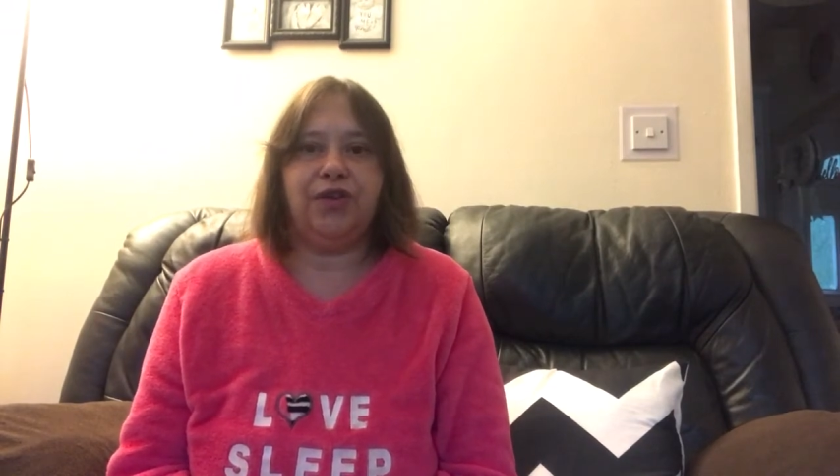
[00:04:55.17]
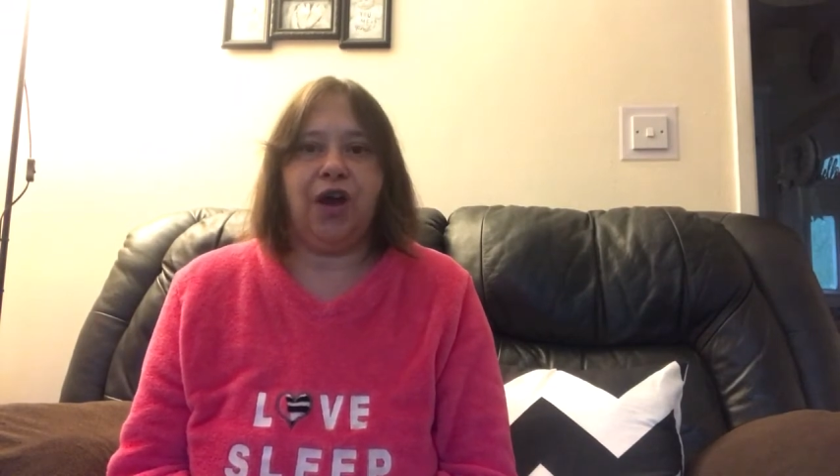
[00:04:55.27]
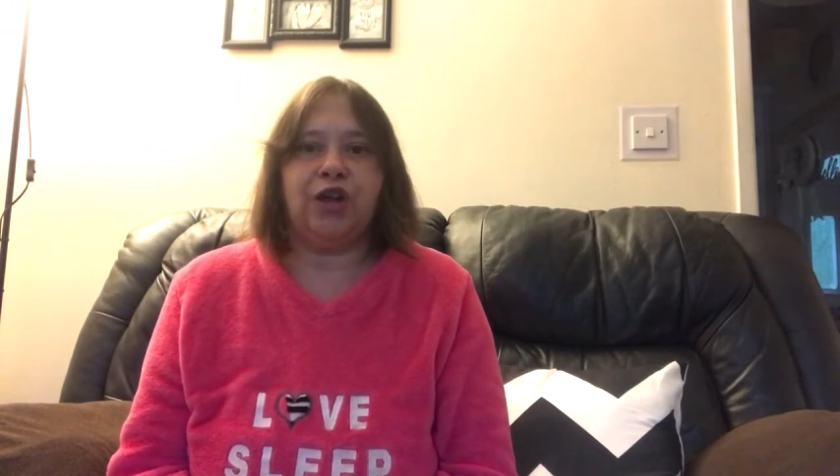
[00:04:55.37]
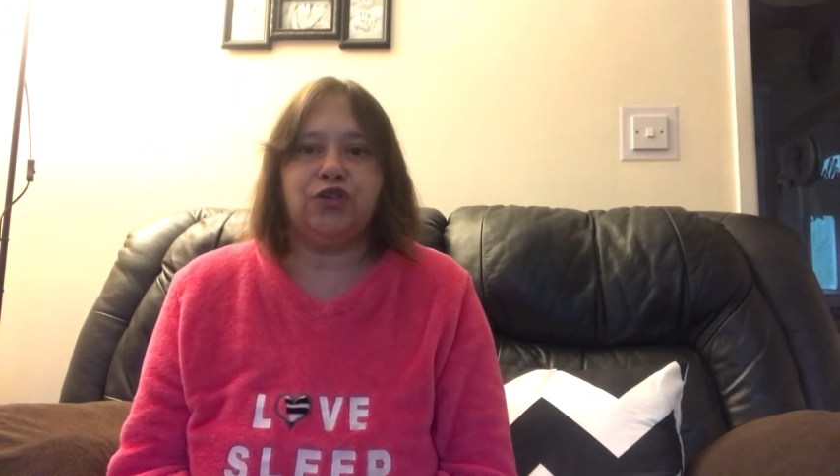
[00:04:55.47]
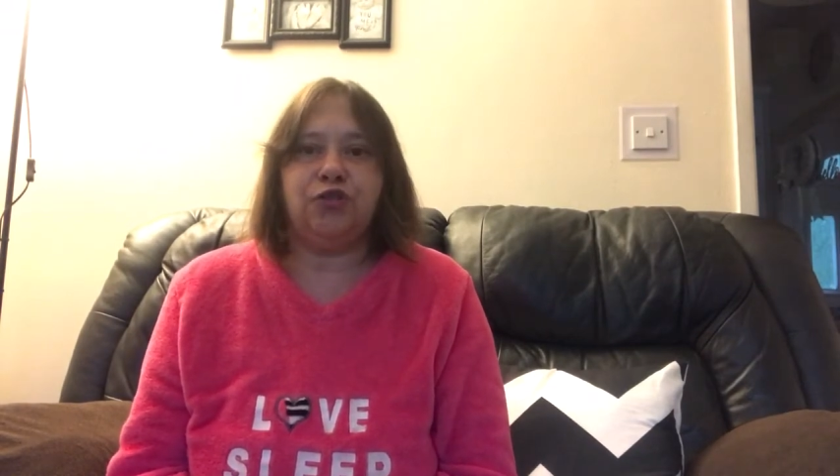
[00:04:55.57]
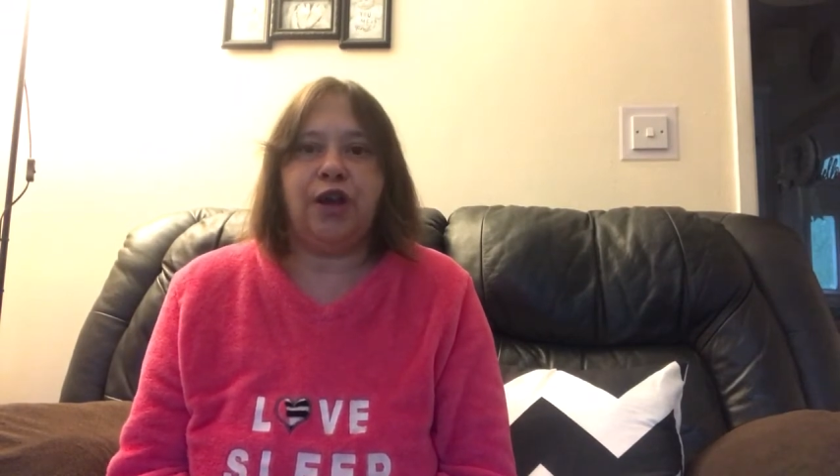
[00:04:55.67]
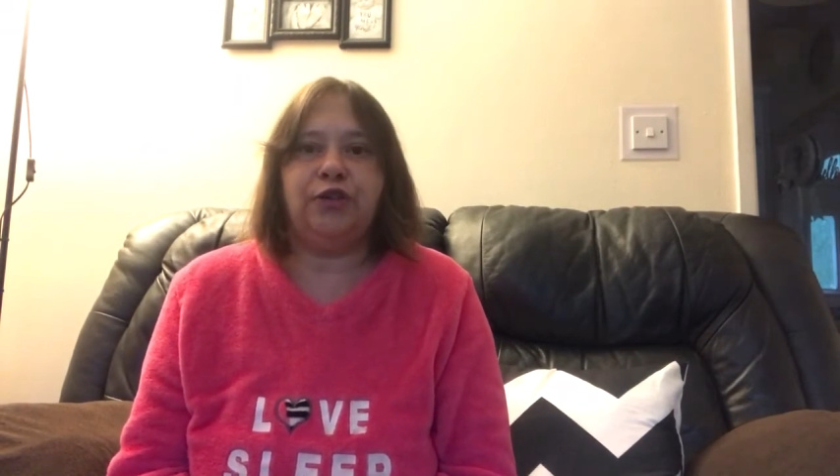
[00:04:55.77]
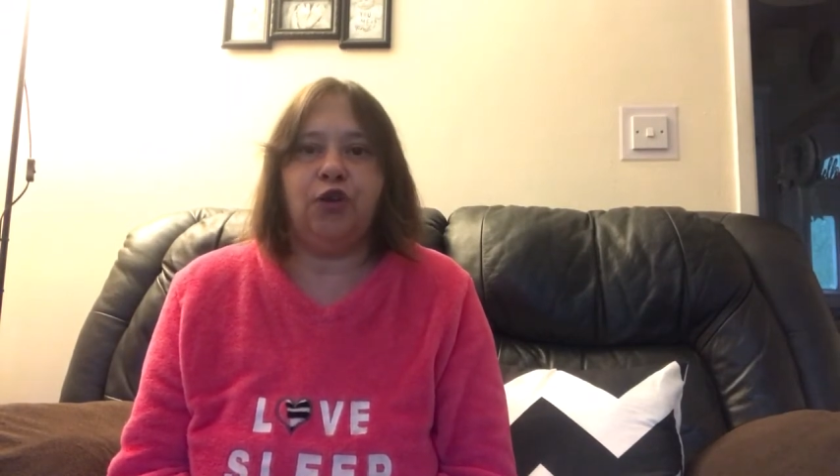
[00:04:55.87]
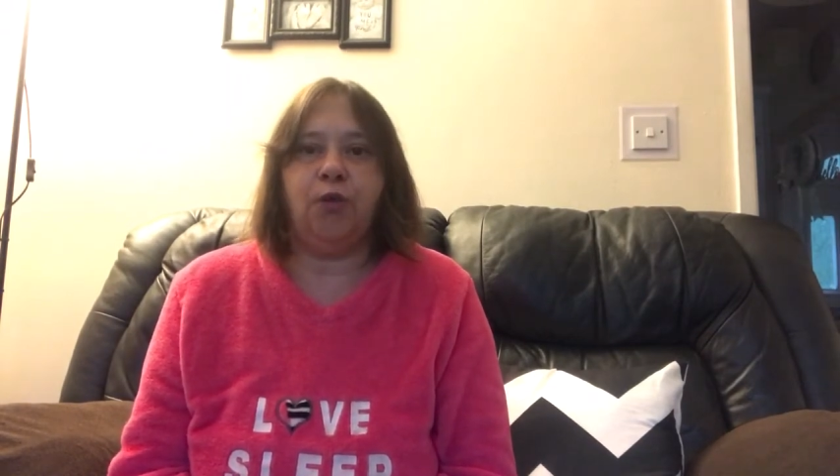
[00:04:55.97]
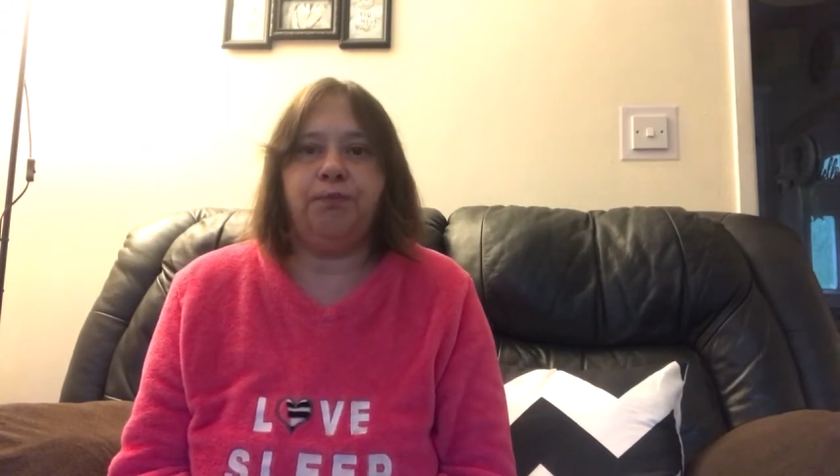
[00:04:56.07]
I try
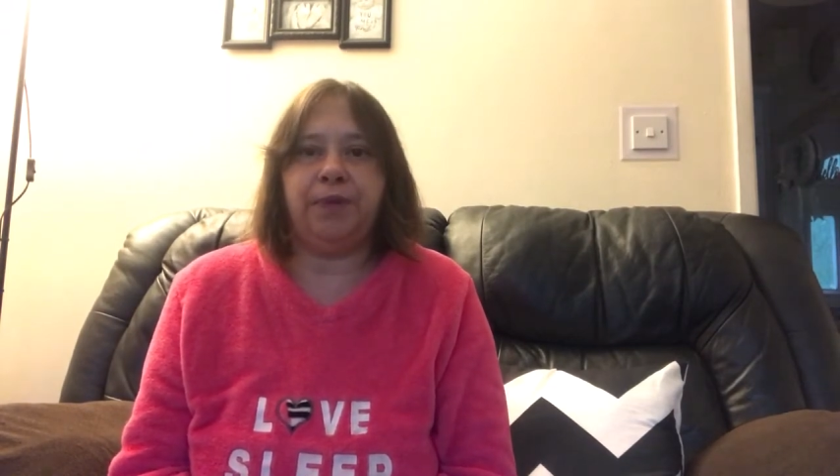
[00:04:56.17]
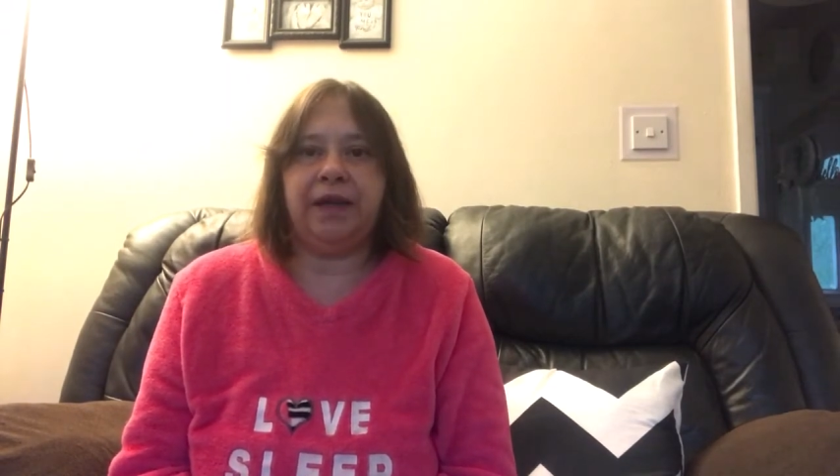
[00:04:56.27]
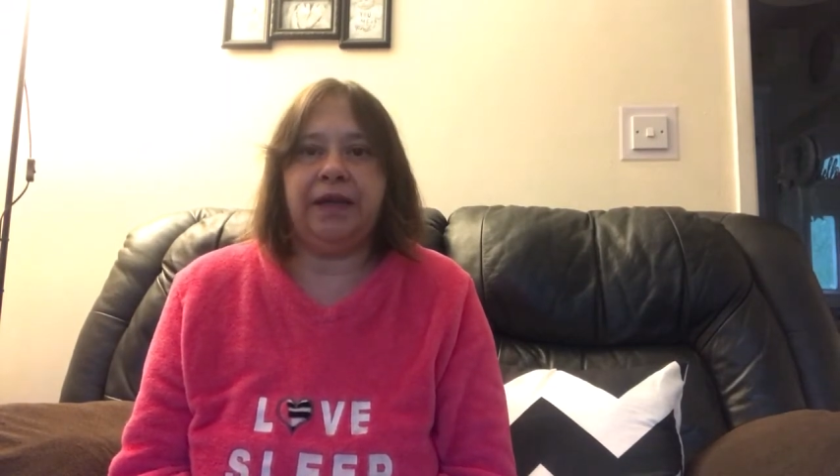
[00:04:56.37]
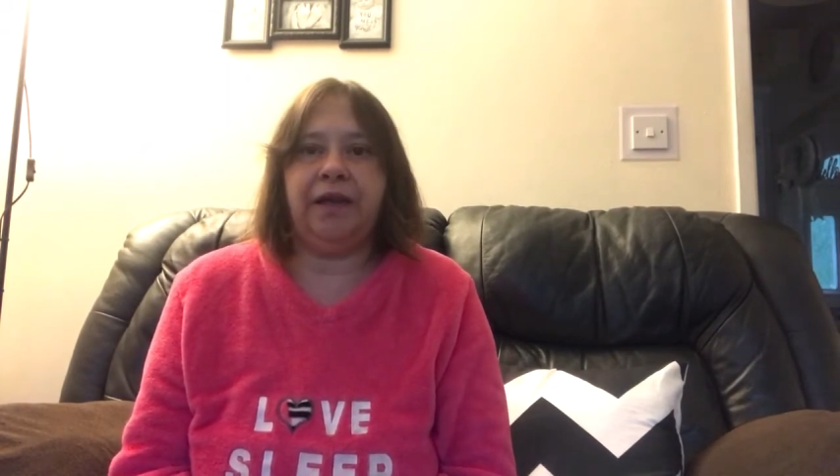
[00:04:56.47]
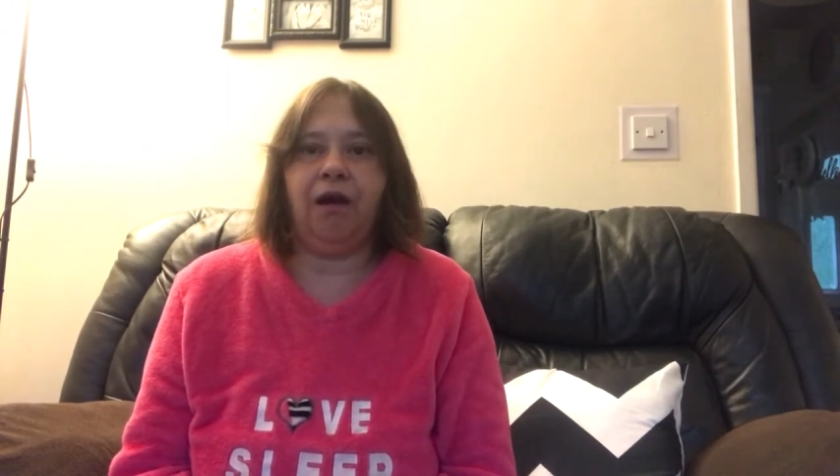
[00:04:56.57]
not be